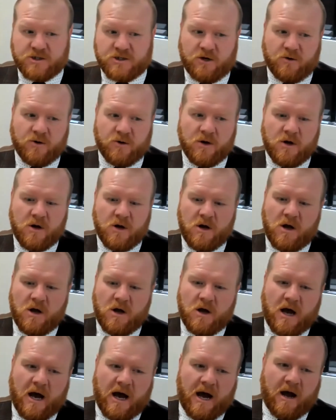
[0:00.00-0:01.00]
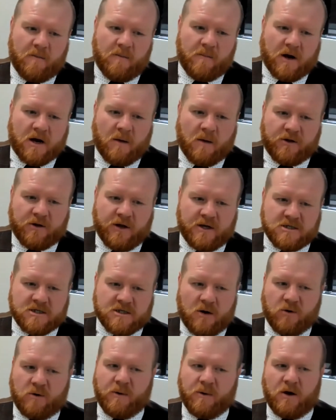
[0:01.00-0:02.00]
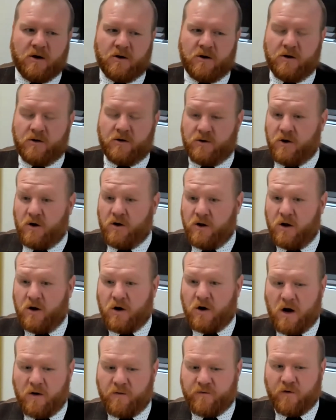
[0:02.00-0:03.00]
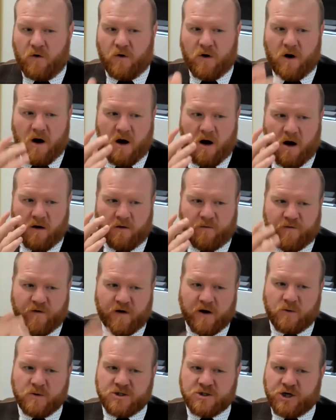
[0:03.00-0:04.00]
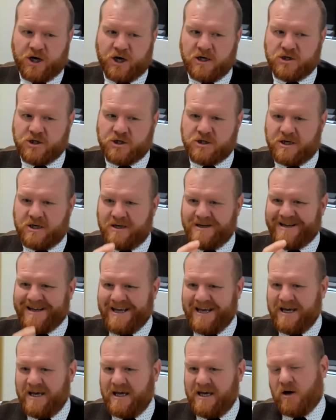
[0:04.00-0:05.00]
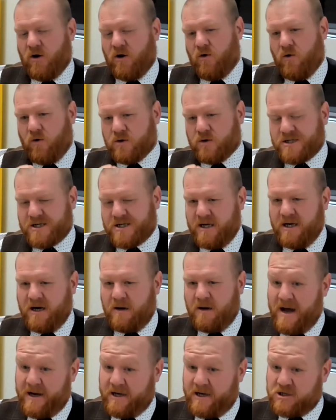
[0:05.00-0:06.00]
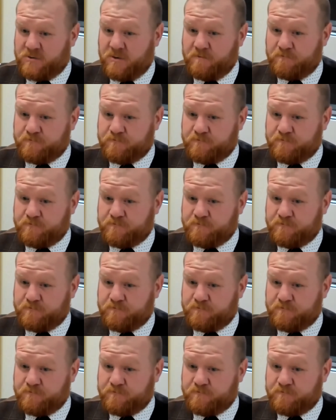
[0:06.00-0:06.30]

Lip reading: So a couple of things I would be on the lookout for are frequent changes in key or senior management.